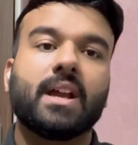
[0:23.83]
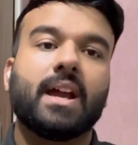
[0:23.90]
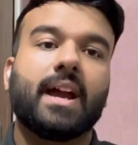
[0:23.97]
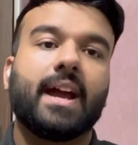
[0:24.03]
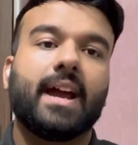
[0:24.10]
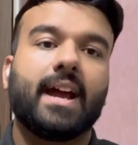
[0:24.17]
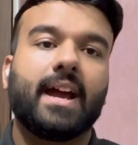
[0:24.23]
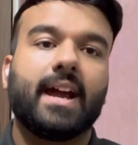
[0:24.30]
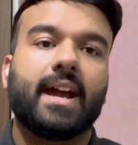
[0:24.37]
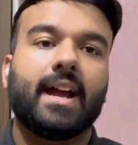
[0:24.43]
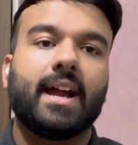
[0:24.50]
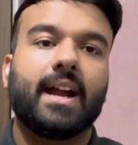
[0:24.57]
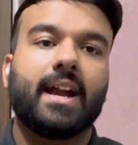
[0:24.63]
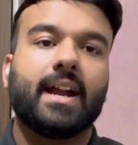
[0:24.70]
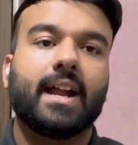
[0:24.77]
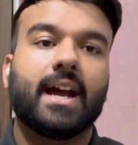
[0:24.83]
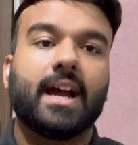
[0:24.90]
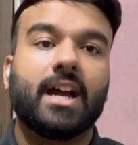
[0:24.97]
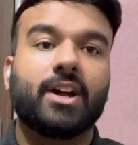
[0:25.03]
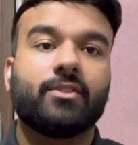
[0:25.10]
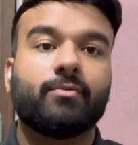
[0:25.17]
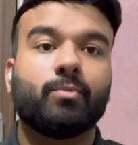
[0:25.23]
And I
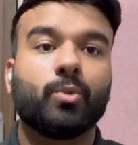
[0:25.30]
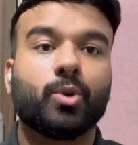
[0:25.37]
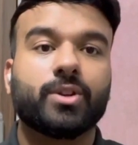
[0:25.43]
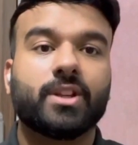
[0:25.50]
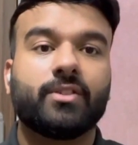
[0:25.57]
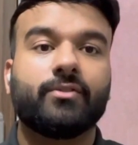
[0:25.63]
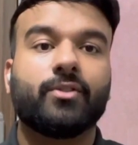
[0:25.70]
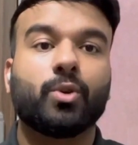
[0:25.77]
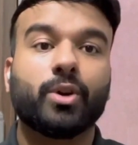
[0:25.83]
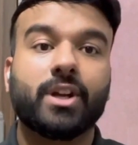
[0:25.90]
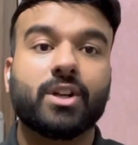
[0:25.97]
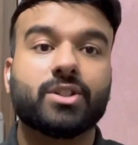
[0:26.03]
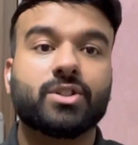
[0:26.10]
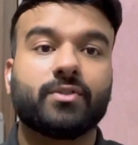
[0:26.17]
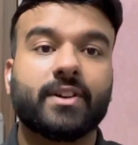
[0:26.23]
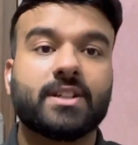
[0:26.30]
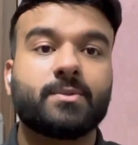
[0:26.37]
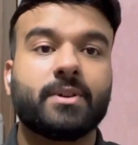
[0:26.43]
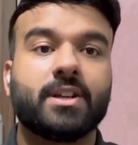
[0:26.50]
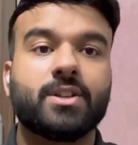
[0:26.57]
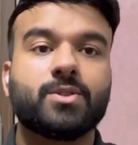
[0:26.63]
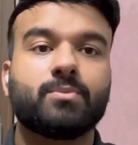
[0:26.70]
have more than 4 years of
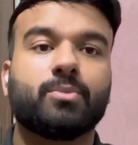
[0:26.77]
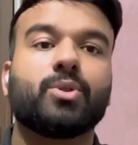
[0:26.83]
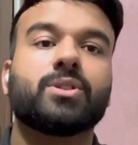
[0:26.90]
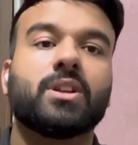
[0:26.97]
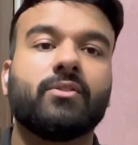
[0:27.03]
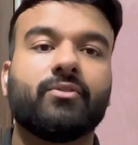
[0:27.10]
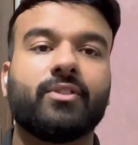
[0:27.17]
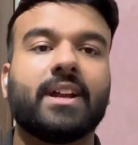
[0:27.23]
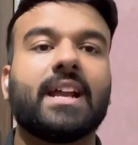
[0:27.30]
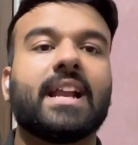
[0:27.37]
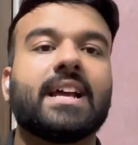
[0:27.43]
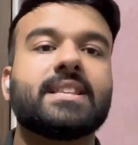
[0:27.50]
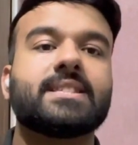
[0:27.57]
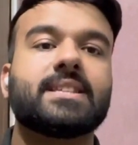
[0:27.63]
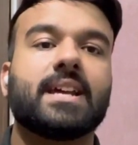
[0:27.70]
experience both in freelance